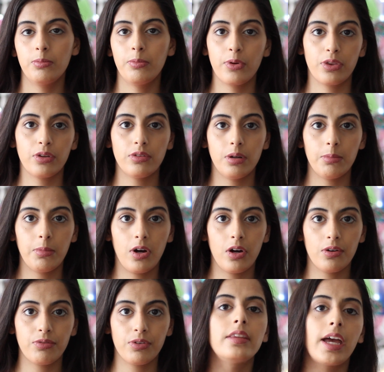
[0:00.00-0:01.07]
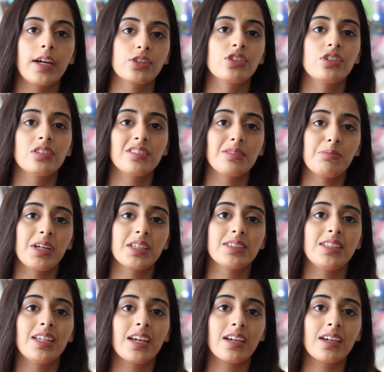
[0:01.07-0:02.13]
Both of them are for National
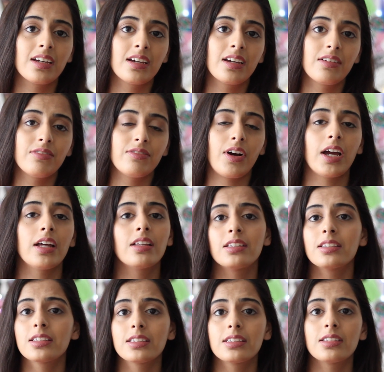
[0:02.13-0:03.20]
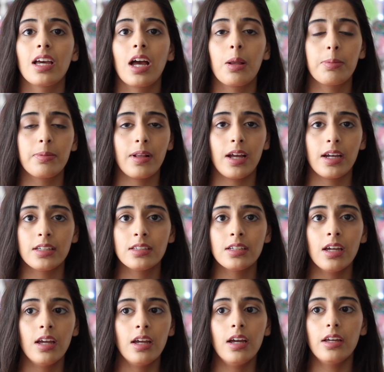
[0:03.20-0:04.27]
Domestic Violence
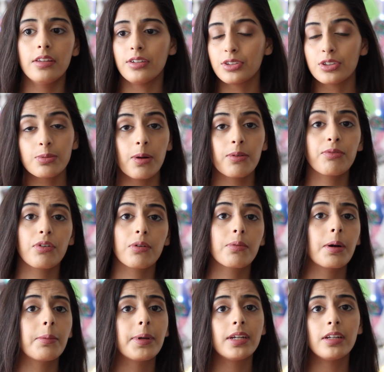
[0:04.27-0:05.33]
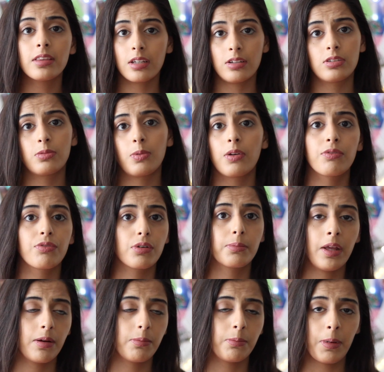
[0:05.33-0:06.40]
Helpline. There's one for women and there's one
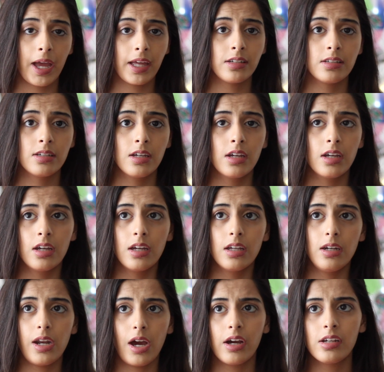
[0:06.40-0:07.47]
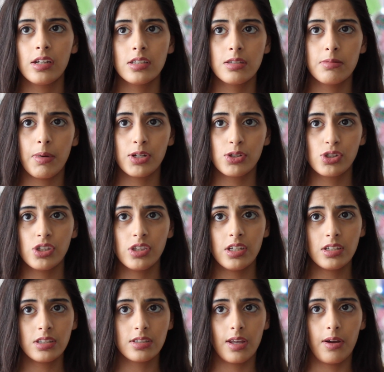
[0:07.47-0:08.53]
for men. Now I need to mention
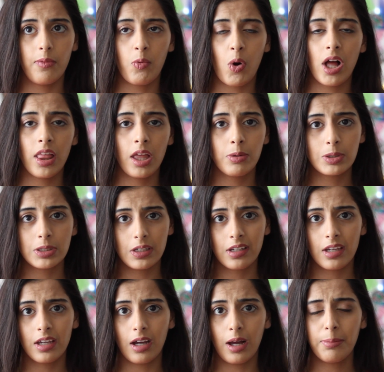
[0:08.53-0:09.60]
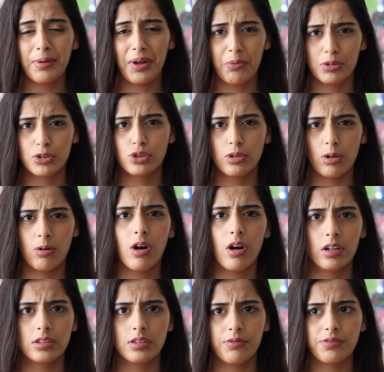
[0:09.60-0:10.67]
this, while I was looking up, it was so
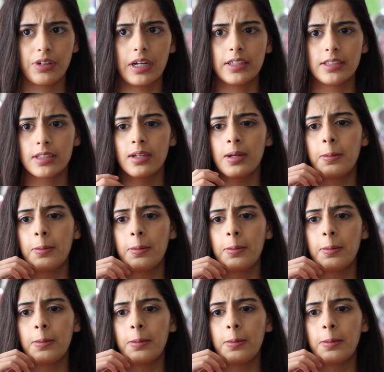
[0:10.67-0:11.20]
hard to find